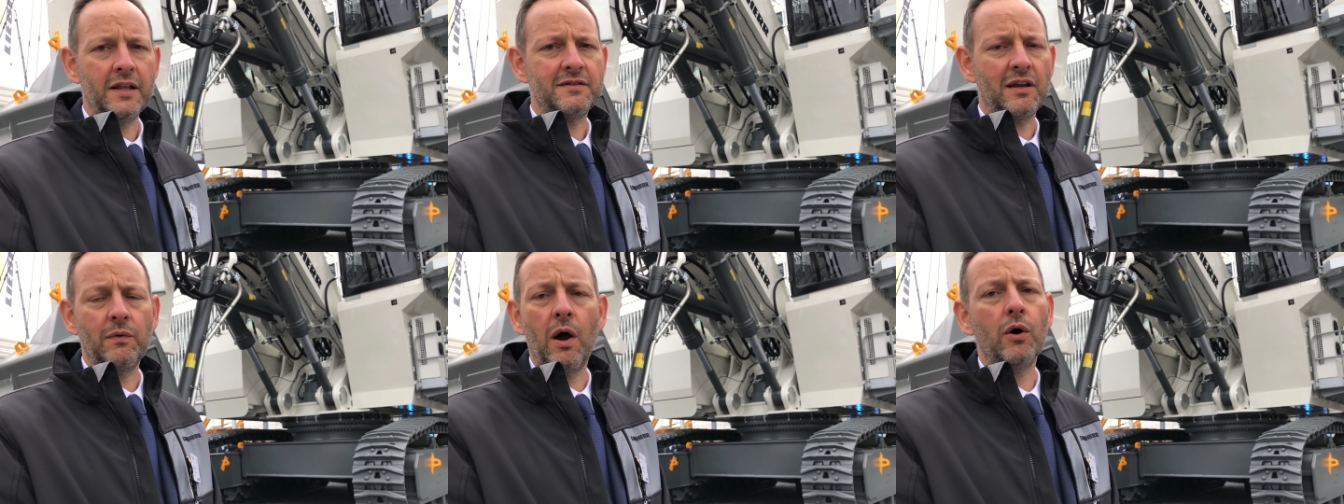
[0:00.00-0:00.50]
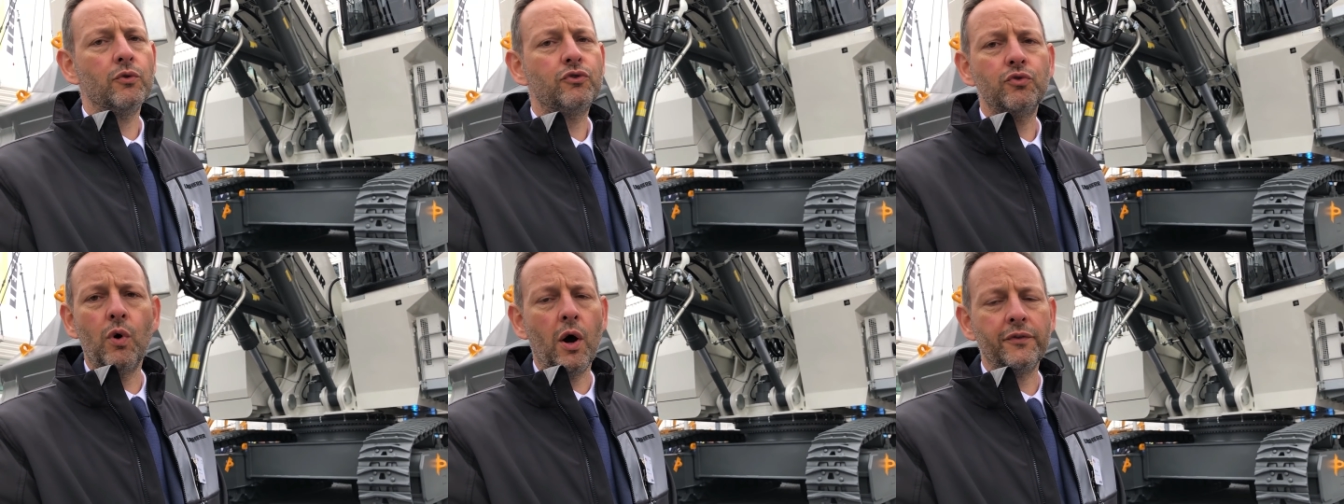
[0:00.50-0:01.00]
It's
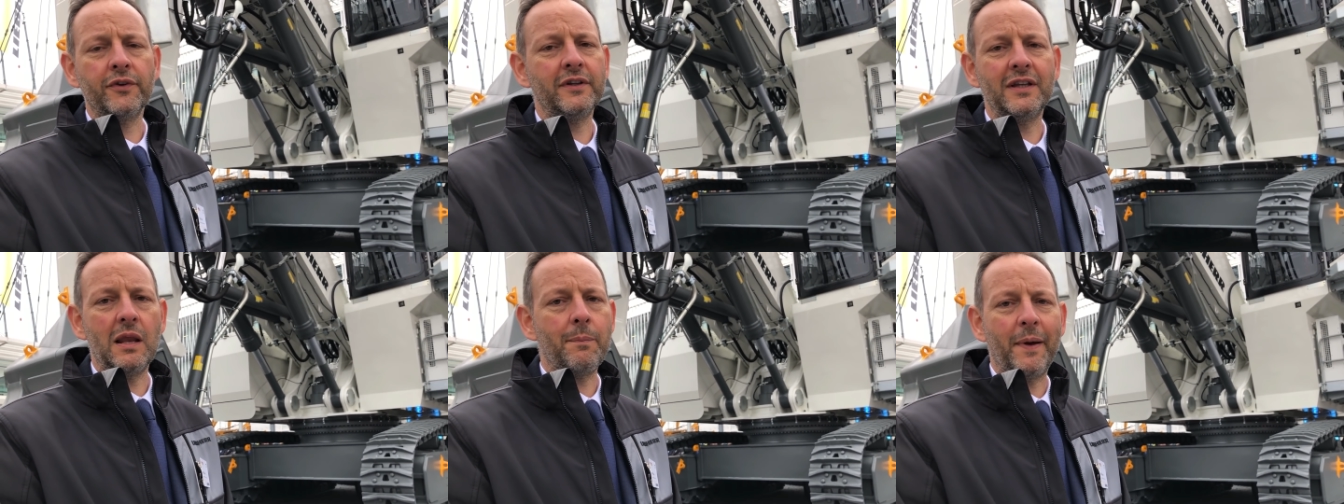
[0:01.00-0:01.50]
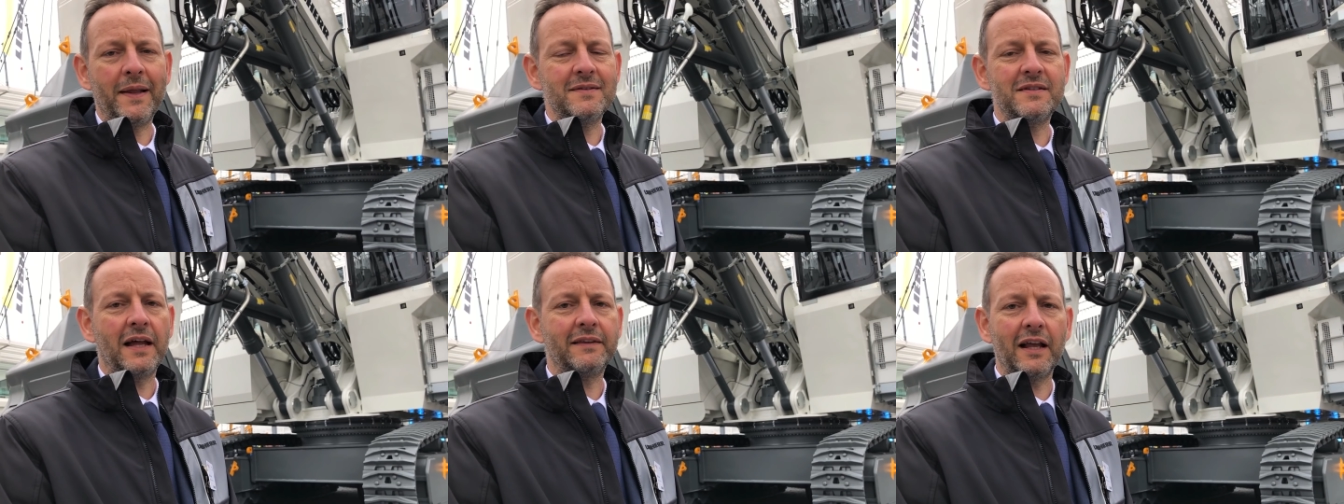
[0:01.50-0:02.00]
around 200. It
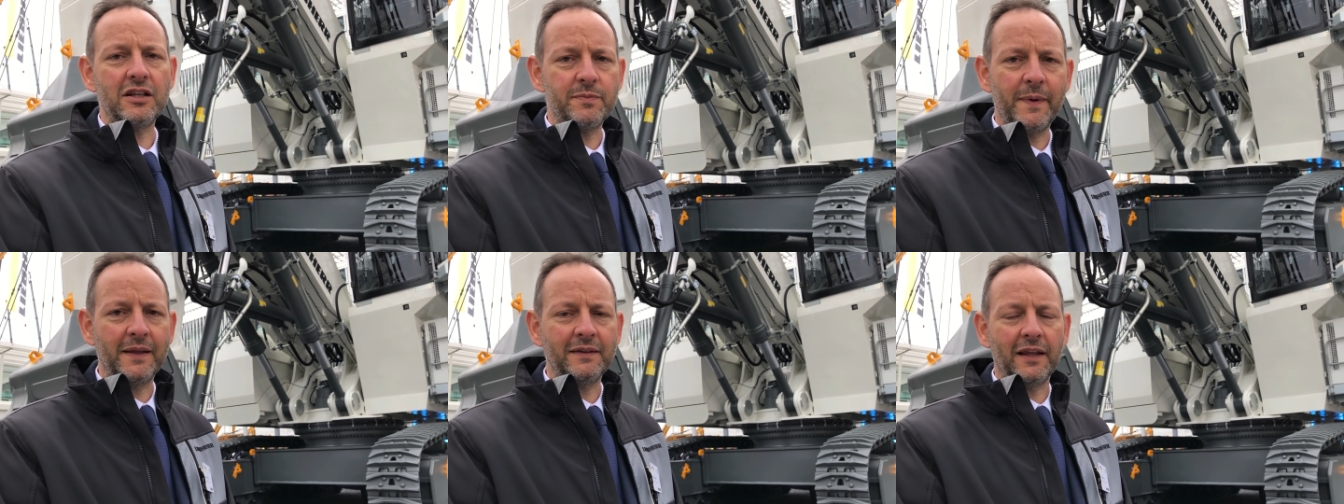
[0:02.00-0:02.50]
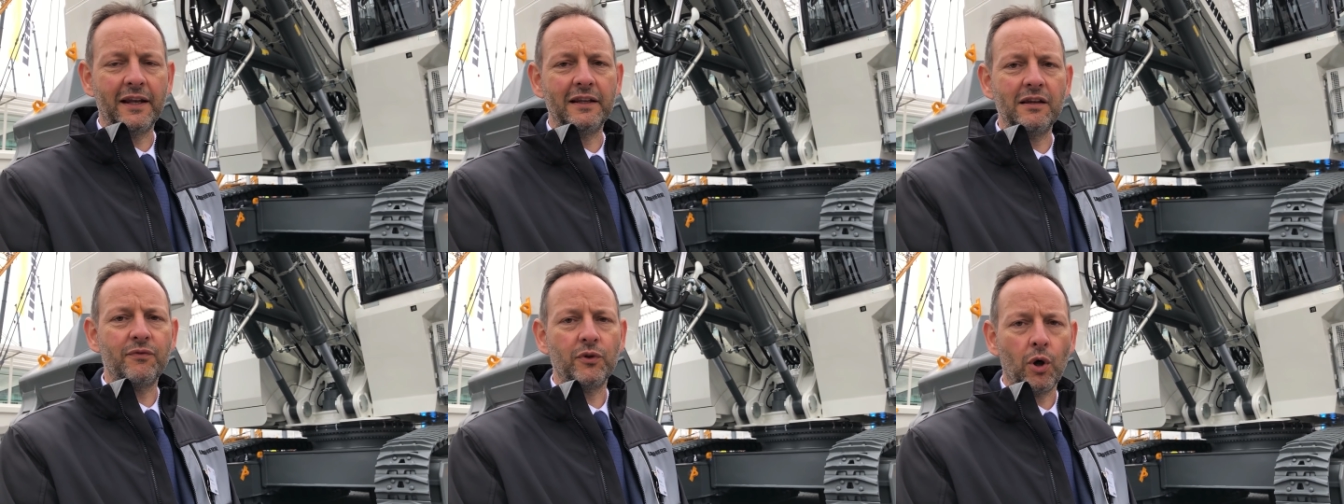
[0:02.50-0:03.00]
depends the attachment and
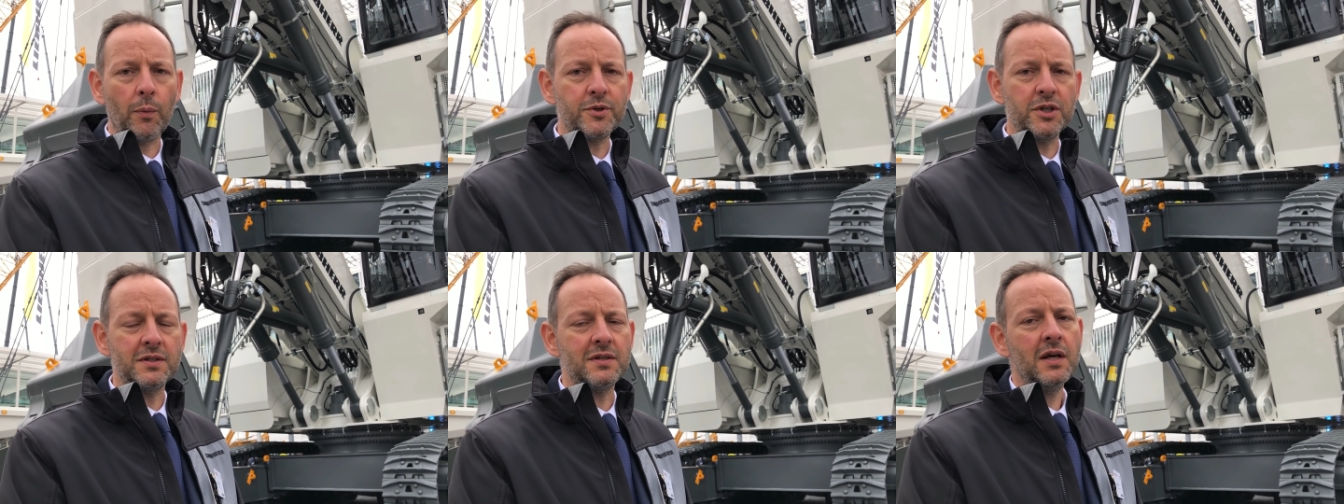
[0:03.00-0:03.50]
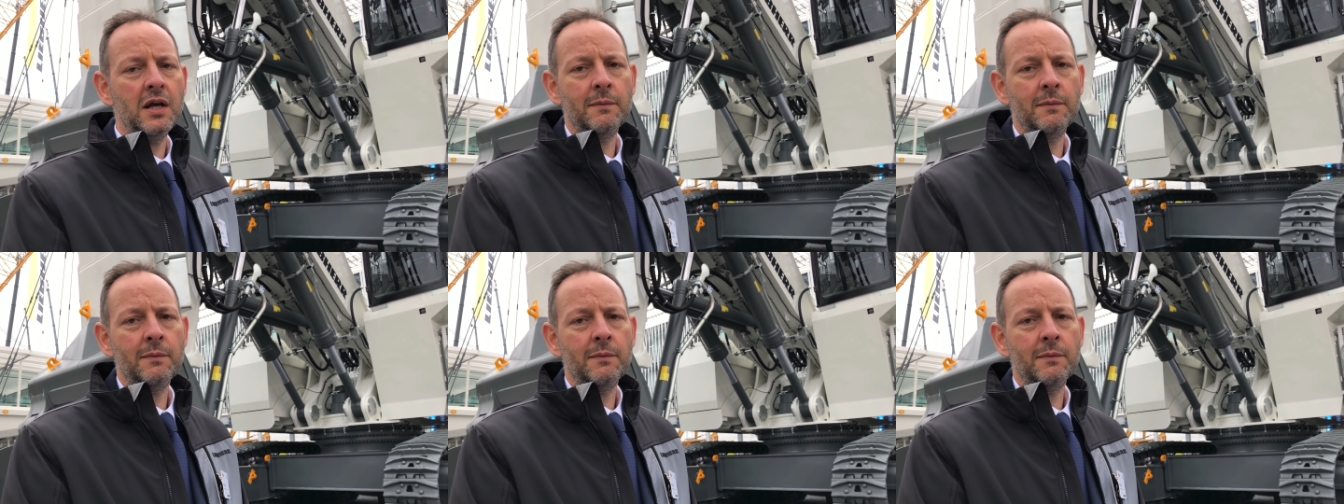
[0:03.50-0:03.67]
the different options,